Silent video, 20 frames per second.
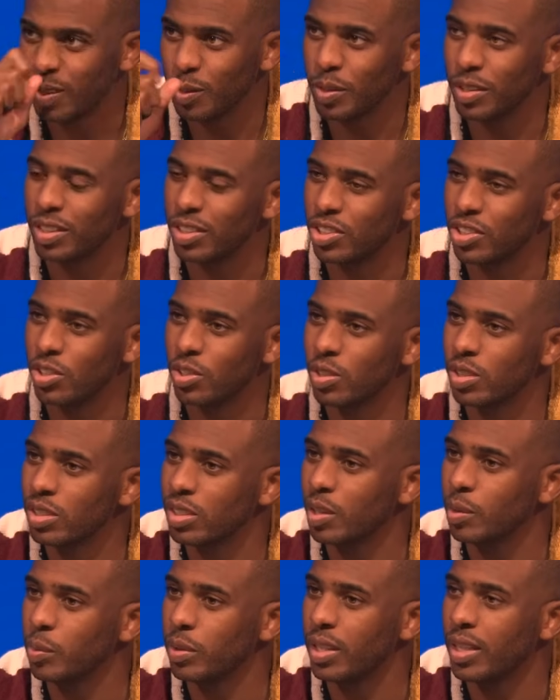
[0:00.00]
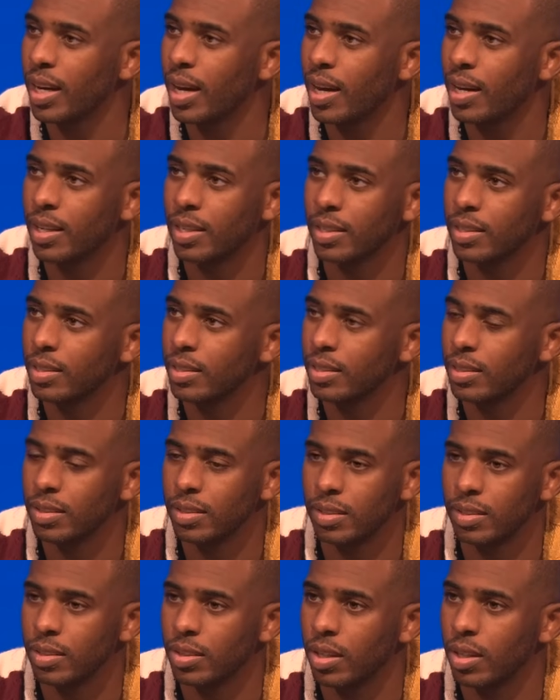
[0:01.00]
with the shooters that we got,
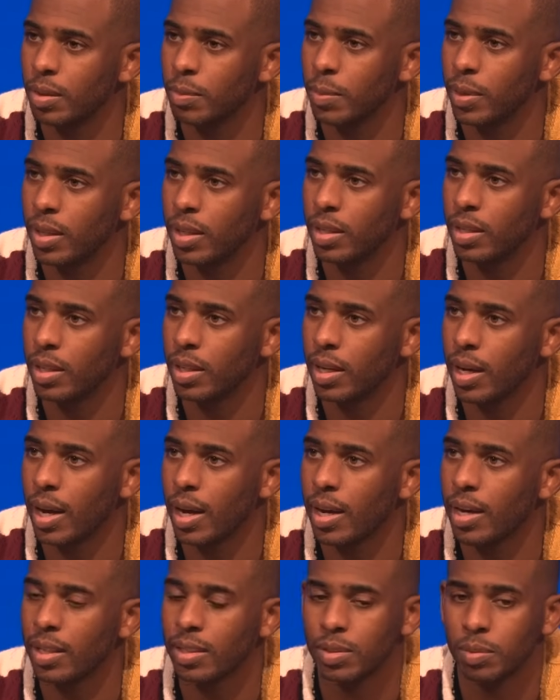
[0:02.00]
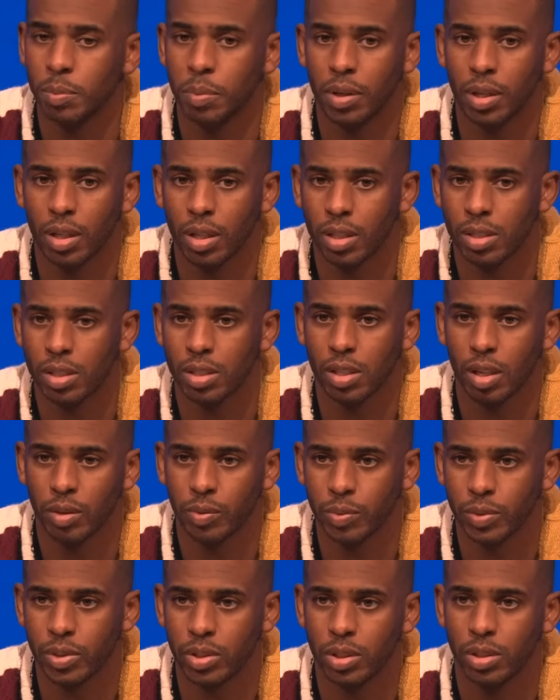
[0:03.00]
you know what I mean, and guys being
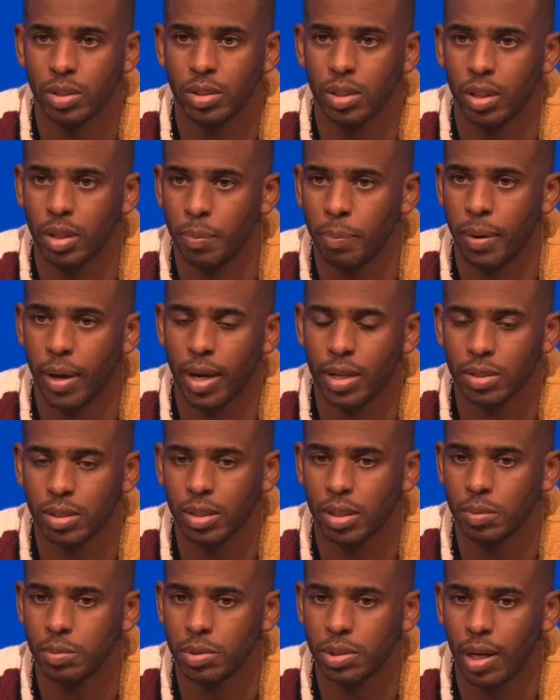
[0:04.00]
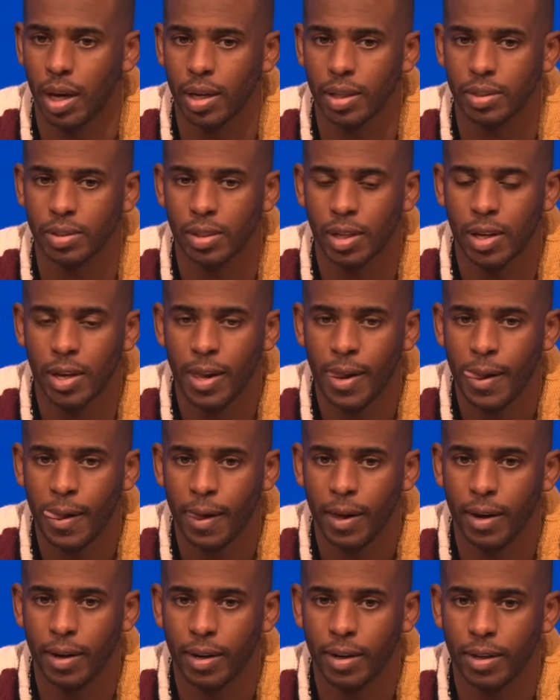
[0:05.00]
unselfish and passing up shots.
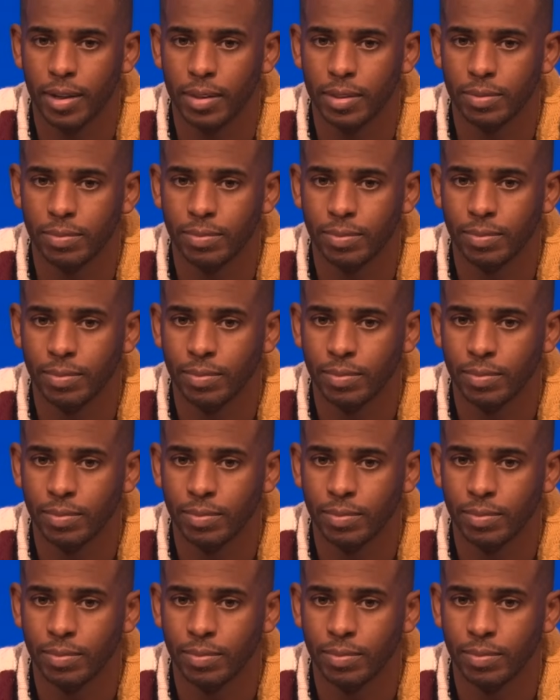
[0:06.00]
I